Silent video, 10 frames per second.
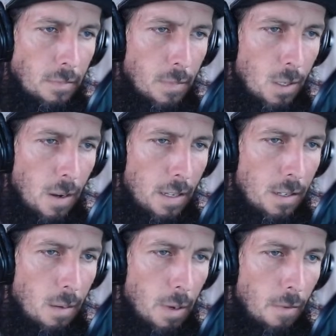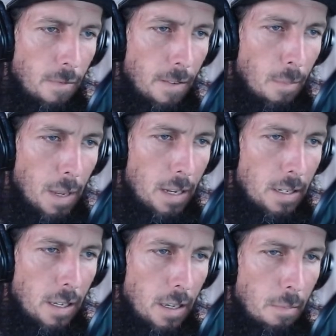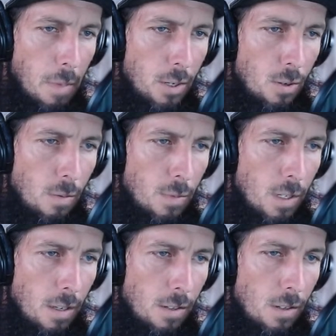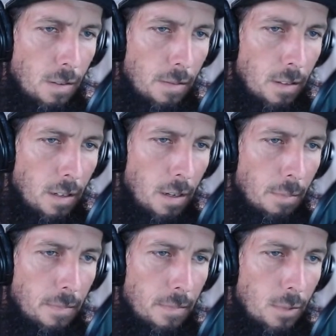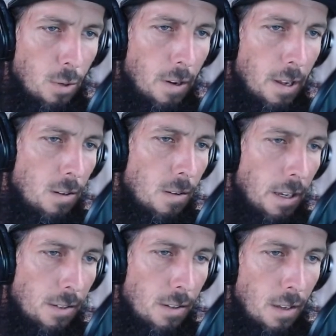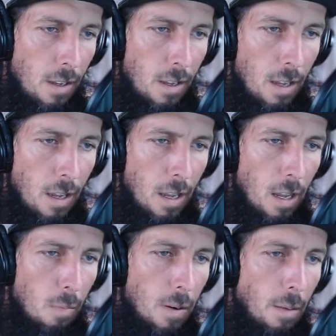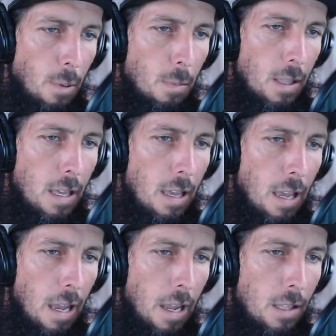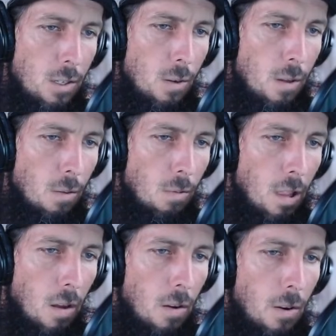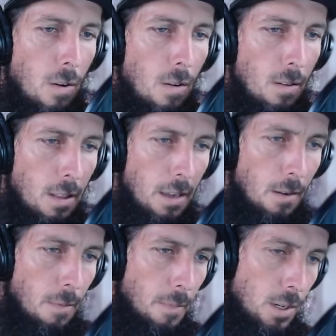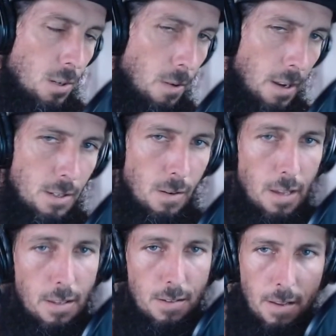you're asking about fermenting mushrooms. Yes. Short answer, yes. I'll probably answer you longer later, but short answer, yes.